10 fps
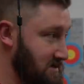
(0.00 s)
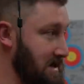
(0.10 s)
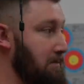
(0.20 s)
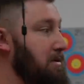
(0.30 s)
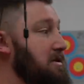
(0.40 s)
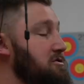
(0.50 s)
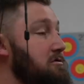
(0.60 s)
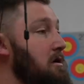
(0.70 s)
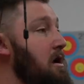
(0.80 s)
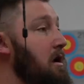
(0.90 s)
Same
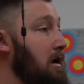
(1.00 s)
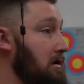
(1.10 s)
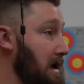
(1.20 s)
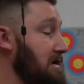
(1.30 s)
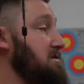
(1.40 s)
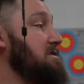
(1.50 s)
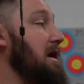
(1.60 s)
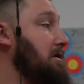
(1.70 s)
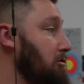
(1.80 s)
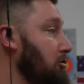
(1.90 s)
picture. It'll actually
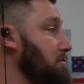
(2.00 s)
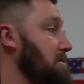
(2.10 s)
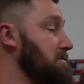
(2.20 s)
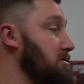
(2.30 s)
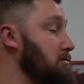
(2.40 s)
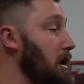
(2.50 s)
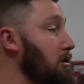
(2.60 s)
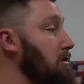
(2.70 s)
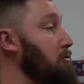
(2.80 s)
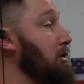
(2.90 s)
tighten your groups up. So
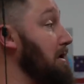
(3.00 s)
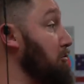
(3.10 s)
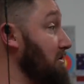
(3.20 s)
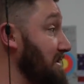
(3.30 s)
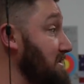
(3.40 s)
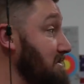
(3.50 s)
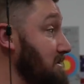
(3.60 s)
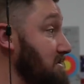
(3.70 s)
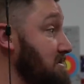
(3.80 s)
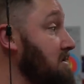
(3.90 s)
not only will you get more
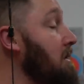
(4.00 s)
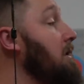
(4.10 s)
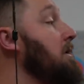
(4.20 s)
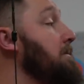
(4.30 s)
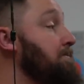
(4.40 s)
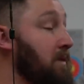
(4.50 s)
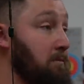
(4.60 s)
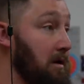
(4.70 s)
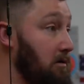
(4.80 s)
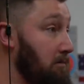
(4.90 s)
distance,
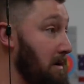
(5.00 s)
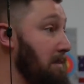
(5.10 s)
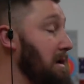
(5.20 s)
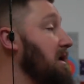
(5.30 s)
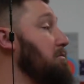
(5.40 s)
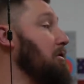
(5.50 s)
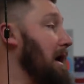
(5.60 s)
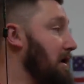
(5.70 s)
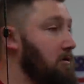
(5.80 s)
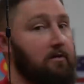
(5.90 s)
but it'll make you more
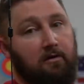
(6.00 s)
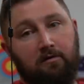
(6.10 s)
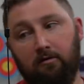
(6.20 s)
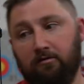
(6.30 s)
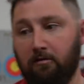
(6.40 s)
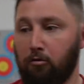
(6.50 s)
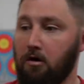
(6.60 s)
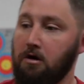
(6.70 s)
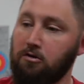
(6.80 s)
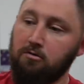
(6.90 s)
accurate there too. So we're
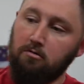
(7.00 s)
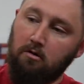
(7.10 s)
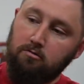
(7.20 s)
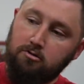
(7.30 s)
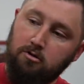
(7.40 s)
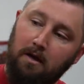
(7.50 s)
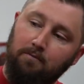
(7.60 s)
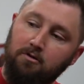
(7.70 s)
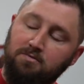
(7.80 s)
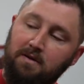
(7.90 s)
gonna
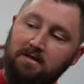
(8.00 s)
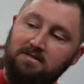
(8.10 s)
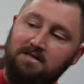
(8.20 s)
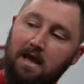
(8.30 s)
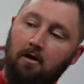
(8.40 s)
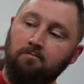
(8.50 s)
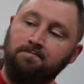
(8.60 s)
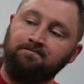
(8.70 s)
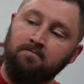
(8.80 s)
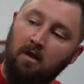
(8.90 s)
drop those pins
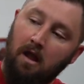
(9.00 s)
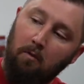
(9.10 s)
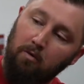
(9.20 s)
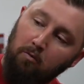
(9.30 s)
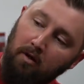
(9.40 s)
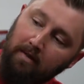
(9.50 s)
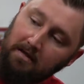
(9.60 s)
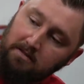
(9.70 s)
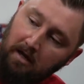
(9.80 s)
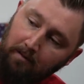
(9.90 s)
down, and we want
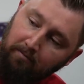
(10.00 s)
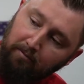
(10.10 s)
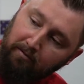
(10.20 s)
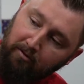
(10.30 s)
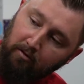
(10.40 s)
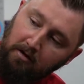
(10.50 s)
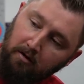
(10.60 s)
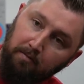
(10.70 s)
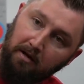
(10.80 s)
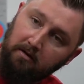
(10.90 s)
that top
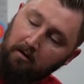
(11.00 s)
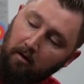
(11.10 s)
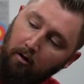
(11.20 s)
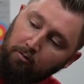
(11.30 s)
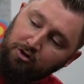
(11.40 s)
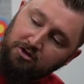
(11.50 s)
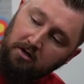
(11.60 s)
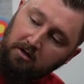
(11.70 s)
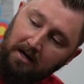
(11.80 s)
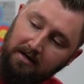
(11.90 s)
30-yard pin to almost
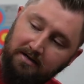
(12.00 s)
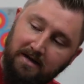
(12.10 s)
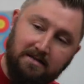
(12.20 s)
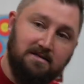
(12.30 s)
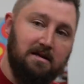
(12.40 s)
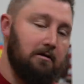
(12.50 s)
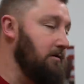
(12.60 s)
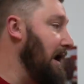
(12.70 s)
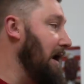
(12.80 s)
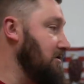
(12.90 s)
start kind of dead center
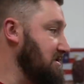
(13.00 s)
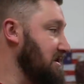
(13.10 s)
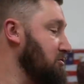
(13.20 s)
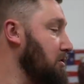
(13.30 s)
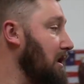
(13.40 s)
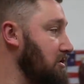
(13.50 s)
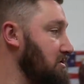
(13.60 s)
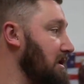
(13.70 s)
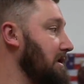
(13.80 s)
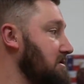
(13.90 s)
in the housing, is where I
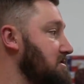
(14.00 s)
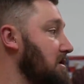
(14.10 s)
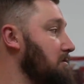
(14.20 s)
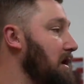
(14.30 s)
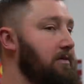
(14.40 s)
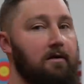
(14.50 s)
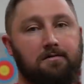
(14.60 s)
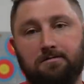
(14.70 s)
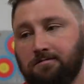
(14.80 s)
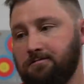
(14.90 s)
usually like to start mine there.